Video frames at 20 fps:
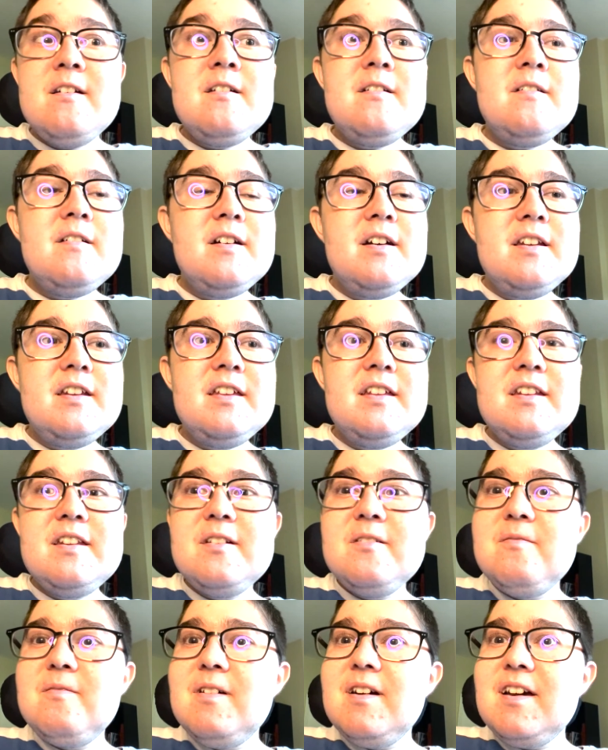But
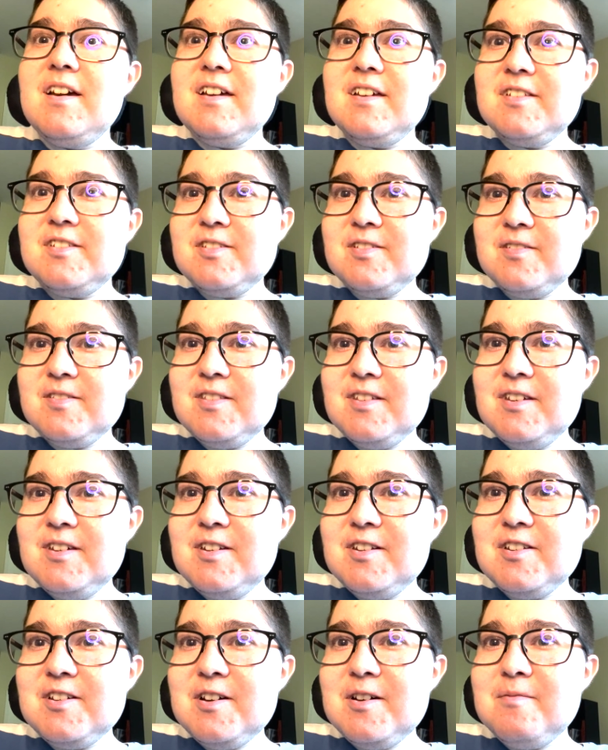anyway, so
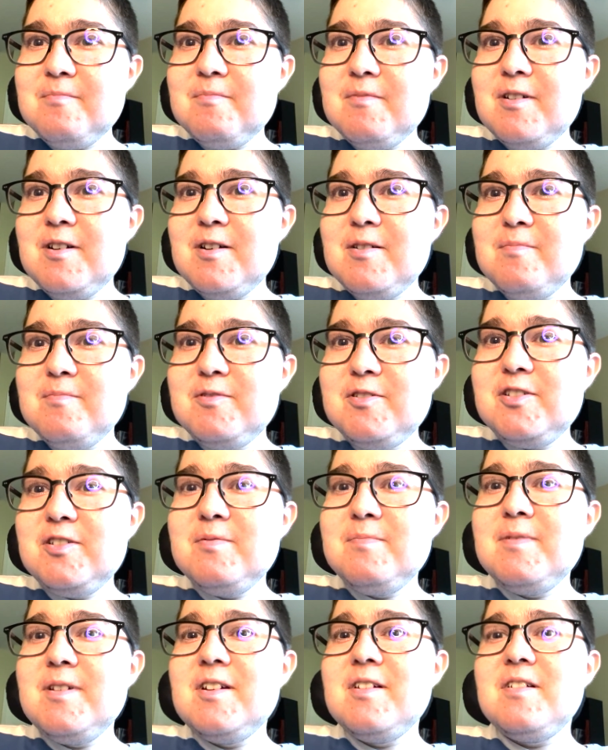then um, um,
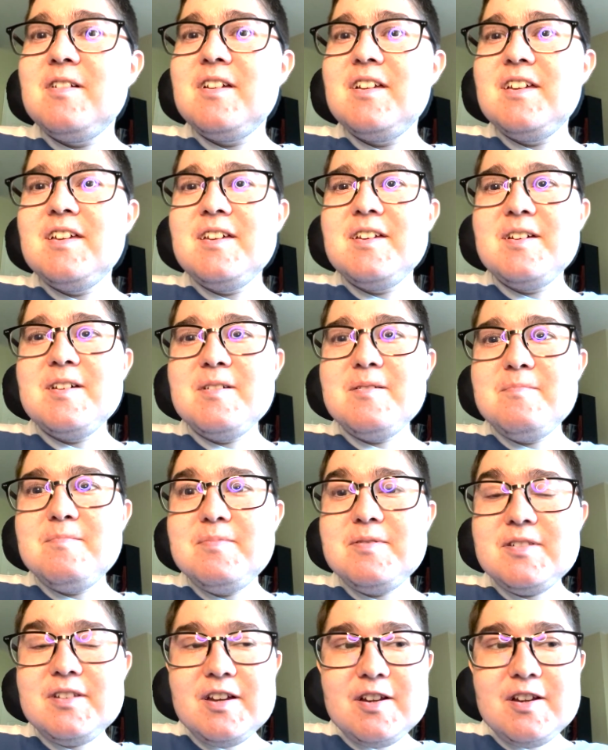Jahmyr Gibbs,